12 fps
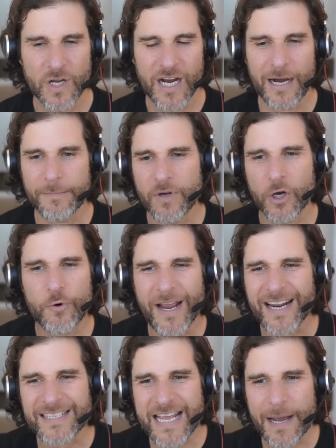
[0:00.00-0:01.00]
Um, a great
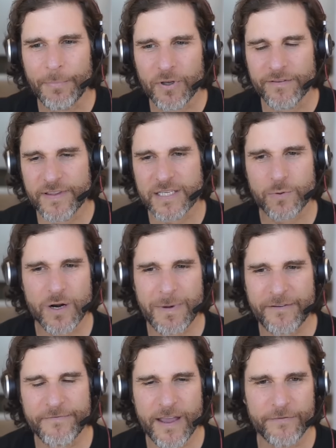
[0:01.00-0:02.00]
example of this, one of
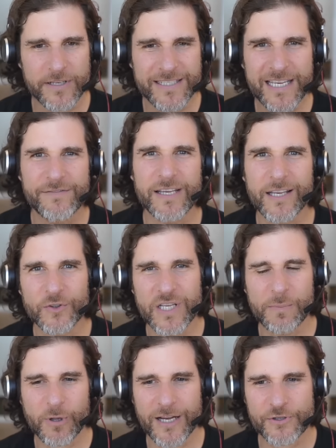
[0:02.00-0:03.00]
my favorite TV guilty
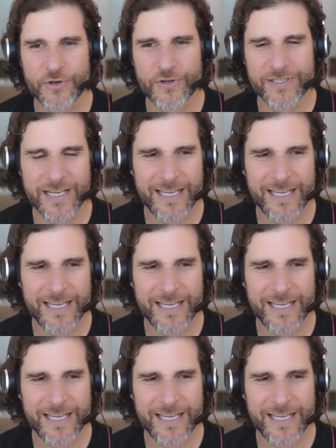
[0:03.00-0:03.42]
pleasures